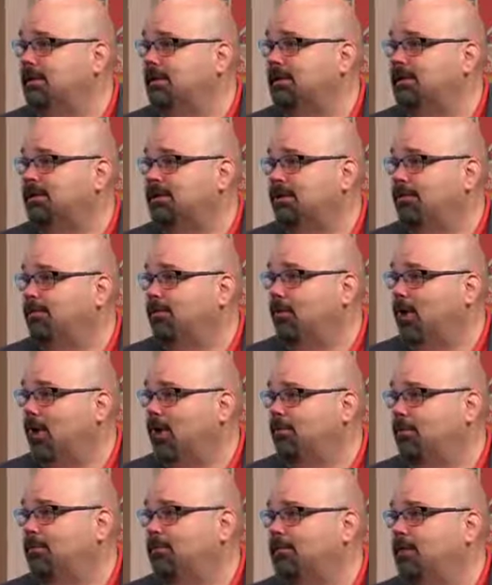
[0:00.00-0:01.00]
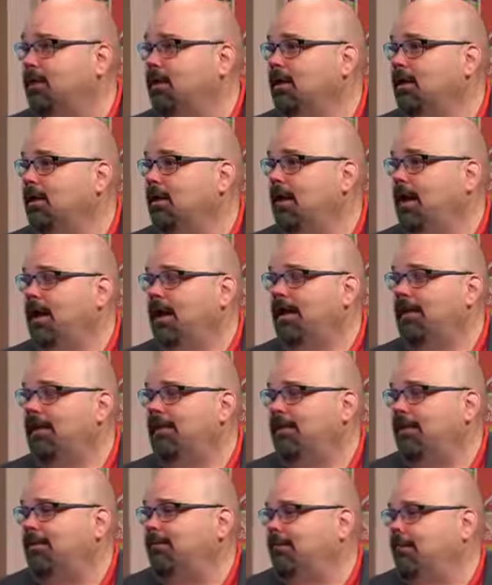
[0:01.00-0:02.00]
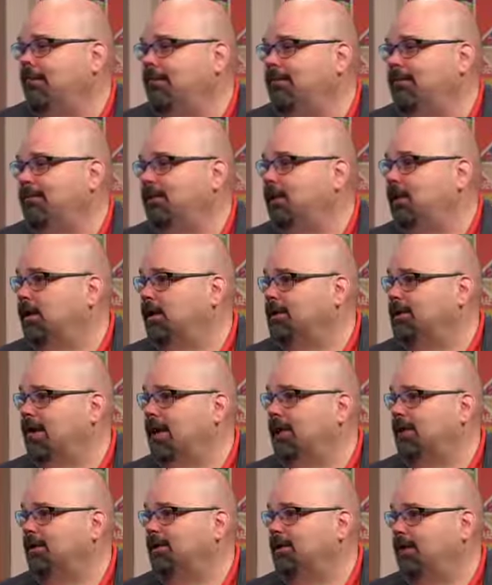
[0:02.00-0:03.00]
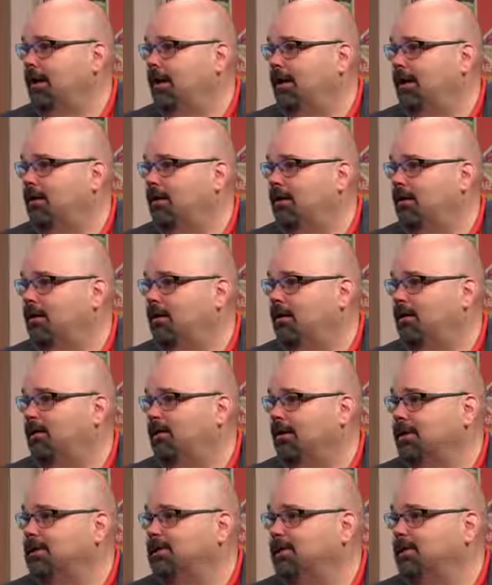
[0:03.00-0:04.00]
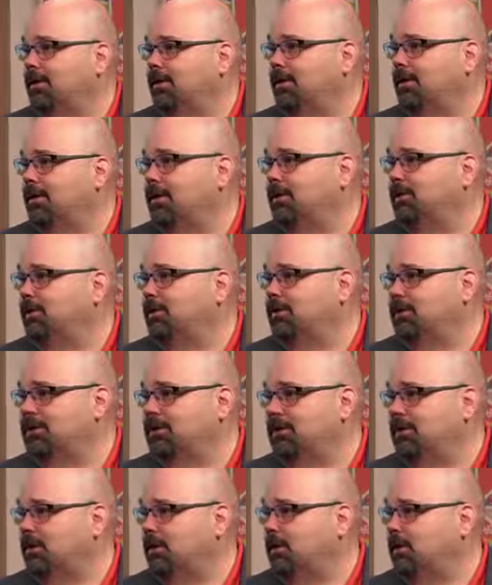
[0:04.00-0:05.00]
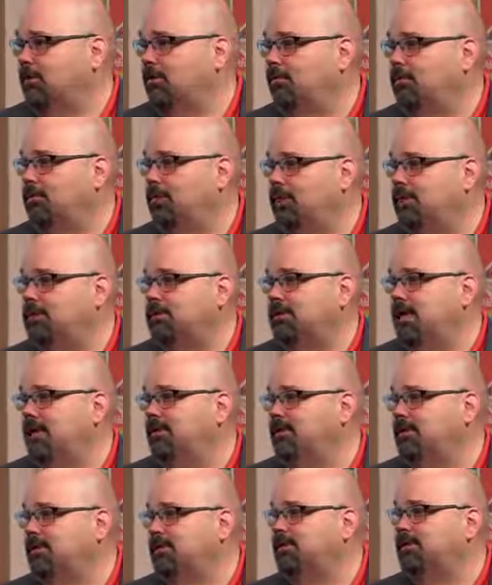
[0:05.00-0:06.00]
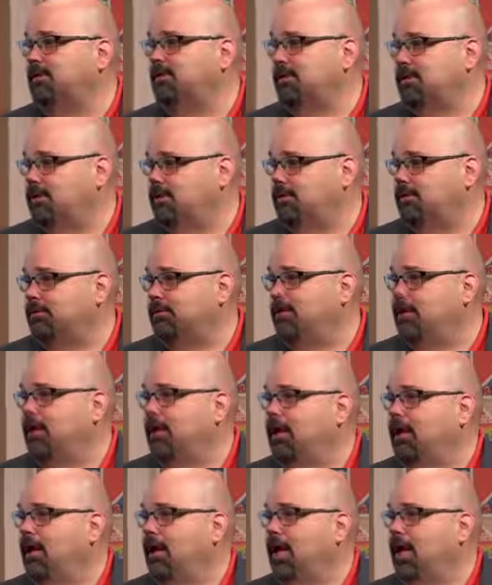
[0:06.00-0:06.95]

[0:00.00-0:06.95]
that same problem and they weren't even attacked by uh, ransomware. They were just, you know, they just have system issues. No doubt.